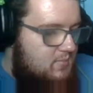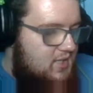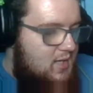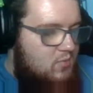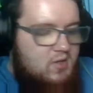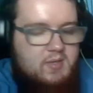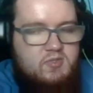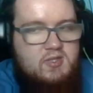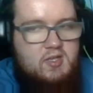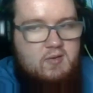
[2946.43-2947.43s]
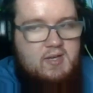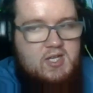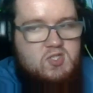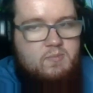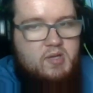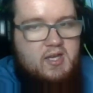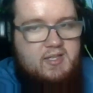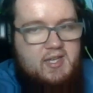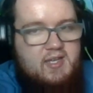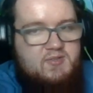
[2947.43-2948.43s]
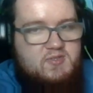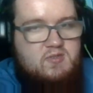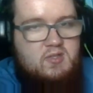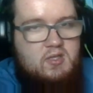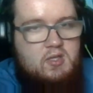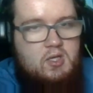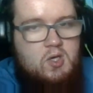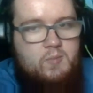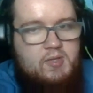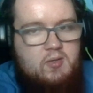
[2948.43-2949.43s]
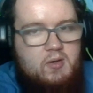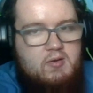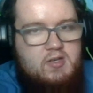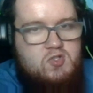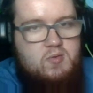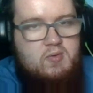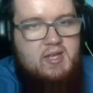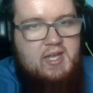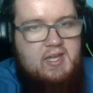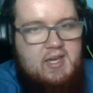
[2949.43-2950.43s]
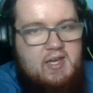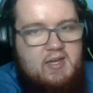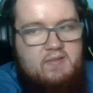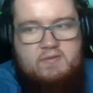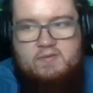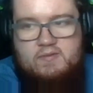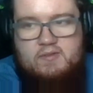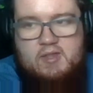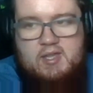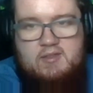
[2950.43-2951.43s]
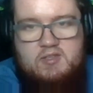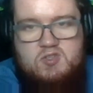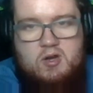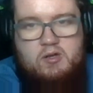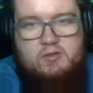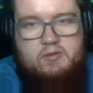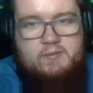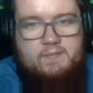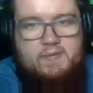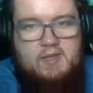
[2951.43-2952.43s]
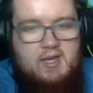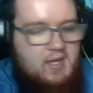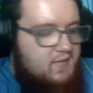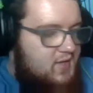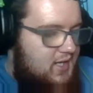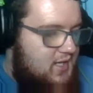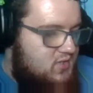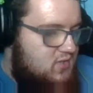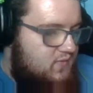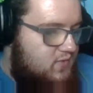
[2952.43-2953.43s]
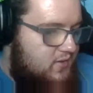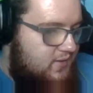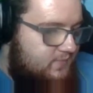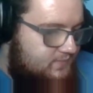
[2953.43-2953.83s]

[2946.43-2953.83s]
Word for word: But yeah, welcome to the Noah Nation podcast. Hope you are enjoying uh, this article uh, that I got so far.